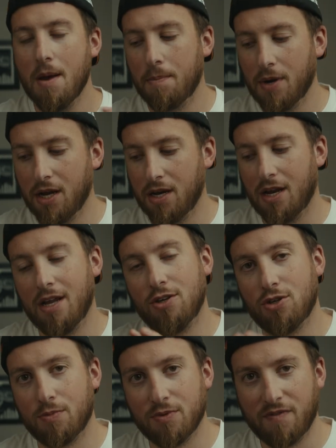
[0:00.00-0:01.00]
But in
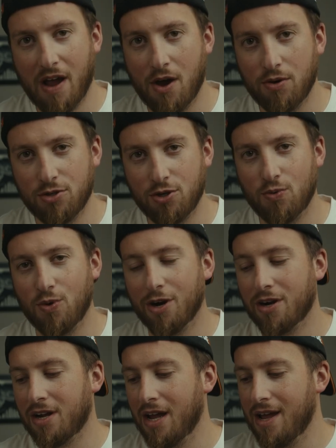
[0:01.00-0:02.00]
terms of how it should
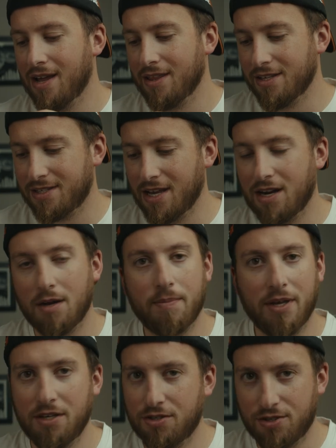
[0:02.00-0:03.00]
work, the setup
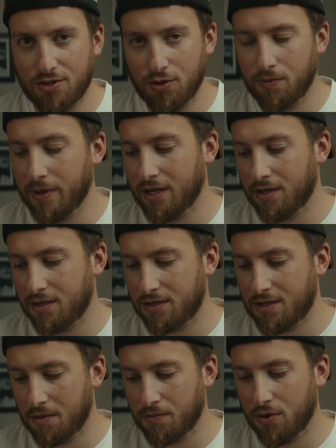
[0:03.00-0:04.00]
is stupid
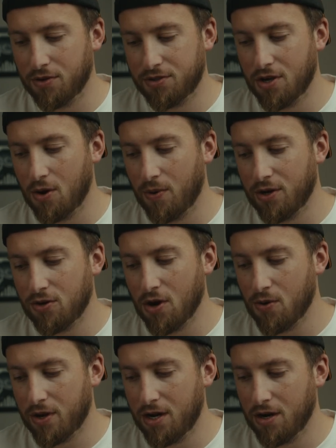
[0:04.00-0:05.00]
simple. So when you
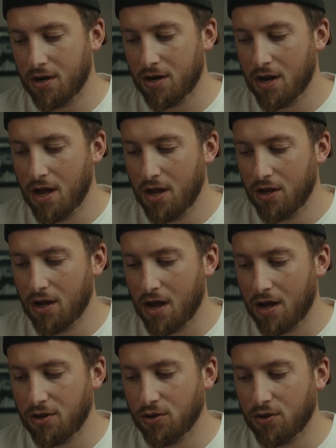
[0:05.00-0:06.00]
go here,
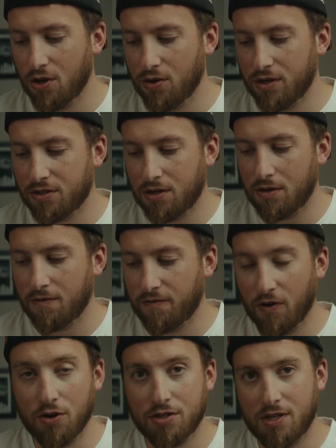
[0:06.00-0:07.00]
you'll notice
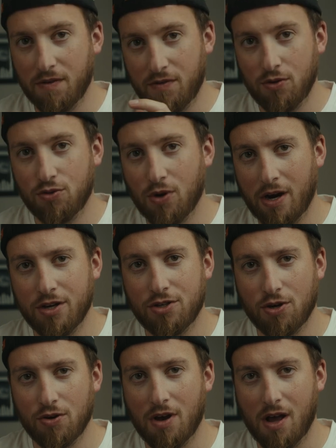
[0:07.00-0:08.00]
first, if you try to
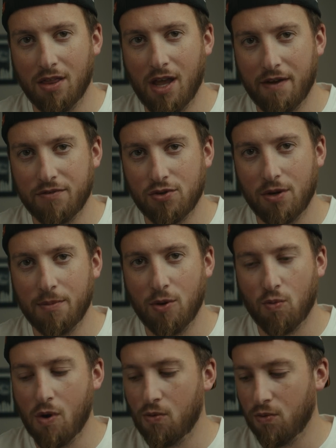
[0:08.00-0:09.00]
turn on live stream, it
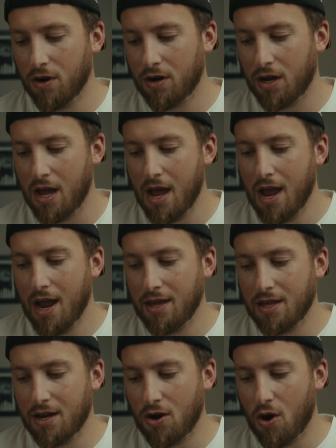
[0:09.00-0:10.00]
won't work.
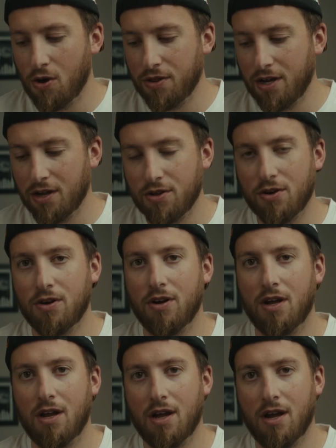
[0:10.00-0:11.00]
And then all the
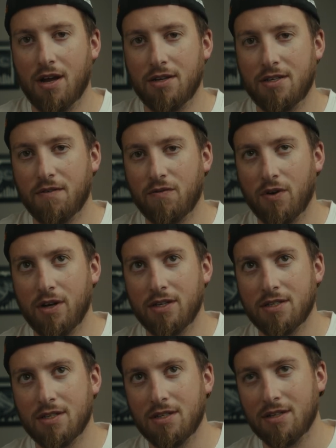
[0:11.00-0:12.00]
other
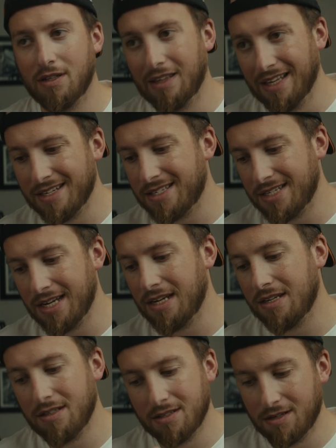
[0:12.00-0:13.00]
different
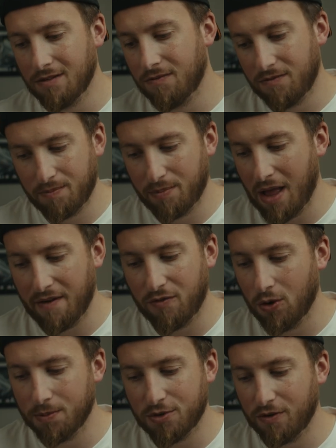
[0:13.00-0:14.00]
listings of
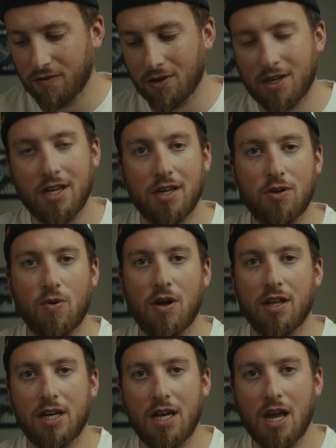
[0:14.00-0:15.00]
platform server key
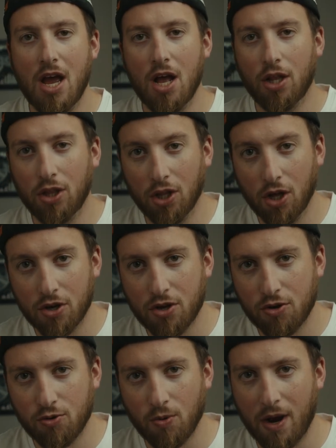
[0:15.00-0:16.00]
quality
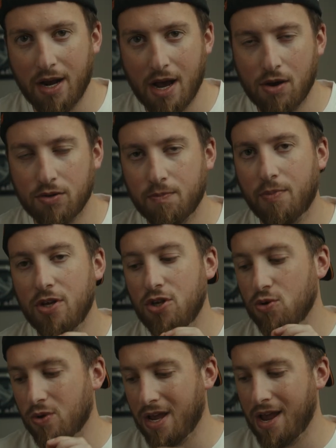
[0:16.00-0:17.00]
look grayed out, but
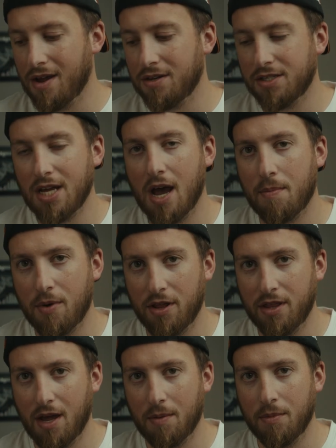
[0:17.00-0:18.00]
you can tap
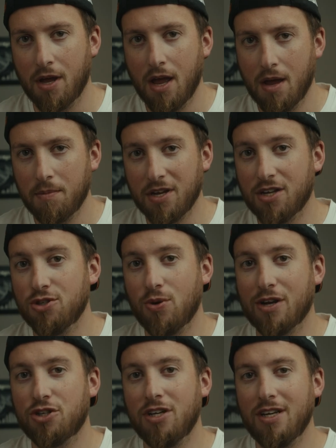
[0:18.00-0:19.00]
on them because you
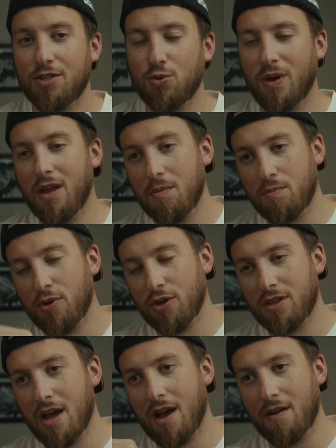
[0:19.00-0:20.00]
actually need to
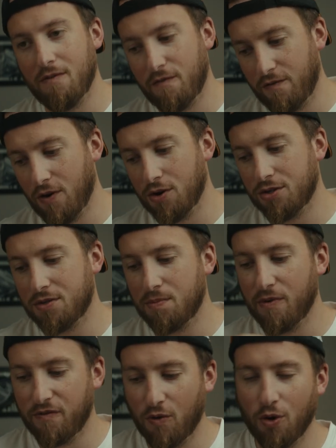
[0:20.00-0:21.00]
input that first
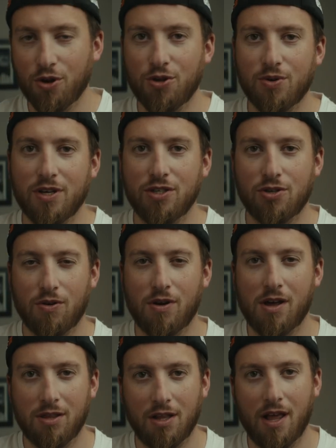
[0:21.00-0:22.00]
before you can turn
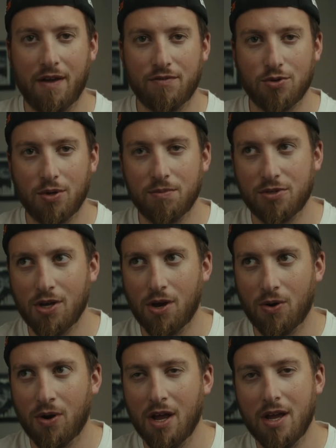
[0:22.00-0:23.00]
on the live stream.
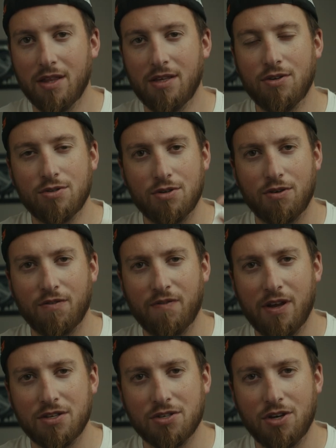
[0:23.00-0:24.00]
So the user
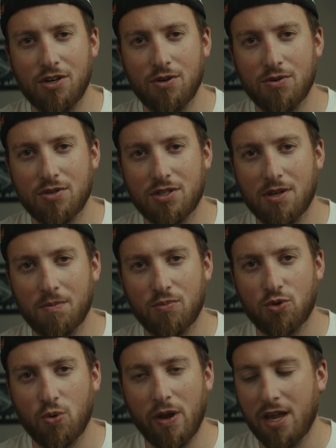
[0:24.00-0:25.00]
interface could use some
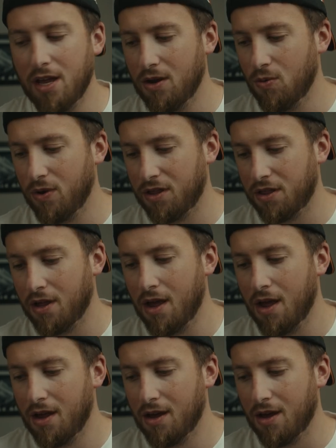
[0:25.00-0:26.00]
tweaking with
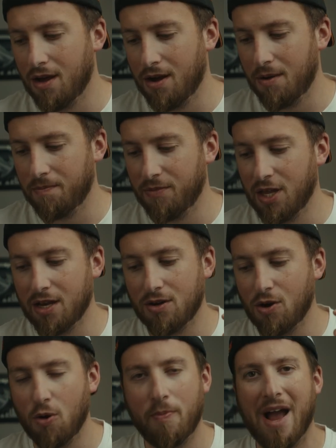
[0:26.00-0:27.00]
like
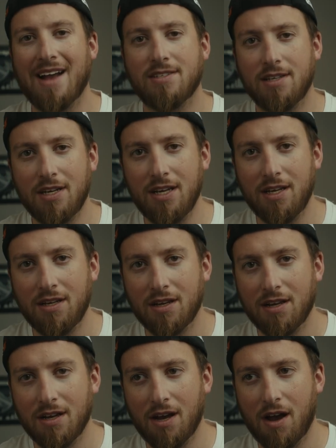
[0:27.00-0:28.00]
opacity
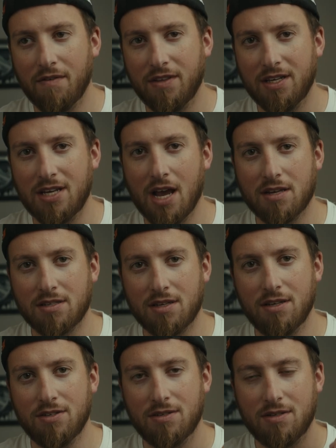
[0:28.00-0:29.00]
of the text,
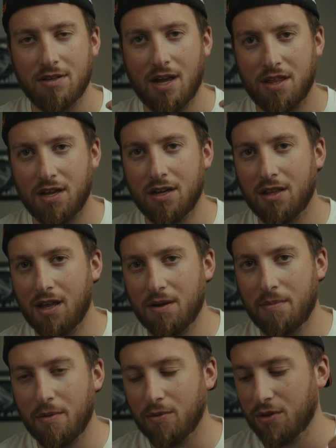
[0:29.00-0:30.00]
because I think a lot
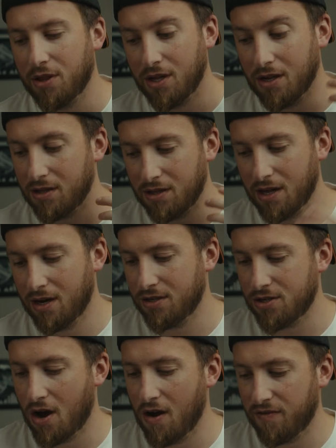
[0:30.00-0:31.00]
of people think that
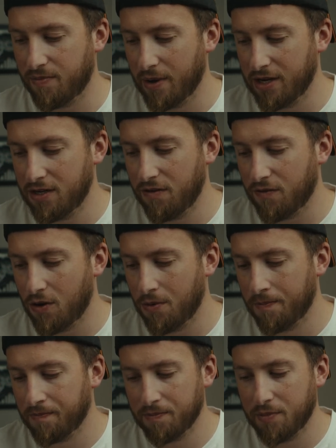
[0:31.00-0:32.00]
it's off by
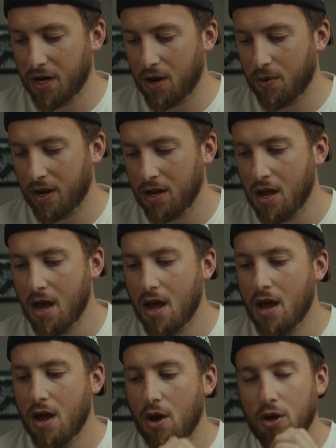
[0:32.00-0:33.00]
default. But anyway,
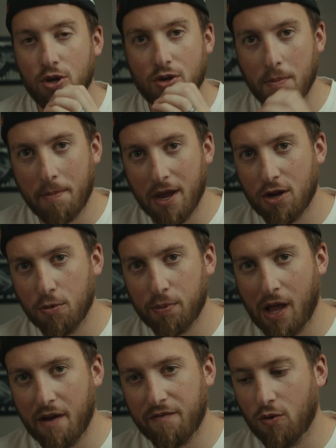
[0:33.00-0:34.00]
you can pick your
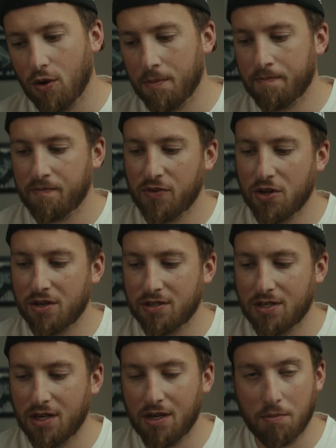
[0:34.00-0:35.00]
platform. You can
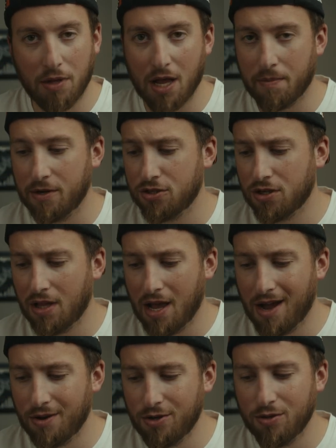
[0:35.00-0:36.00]
see Blackmagic
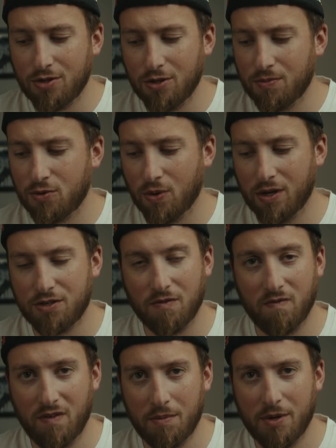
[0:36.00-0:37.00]
Cloud, YouTube, Twitch,
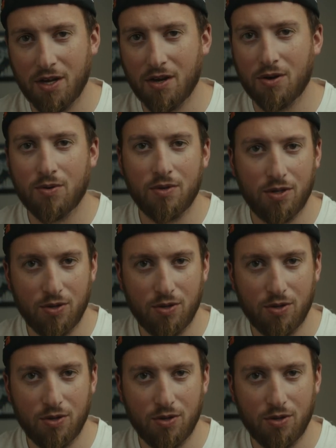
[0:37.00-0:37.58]
Vimeo.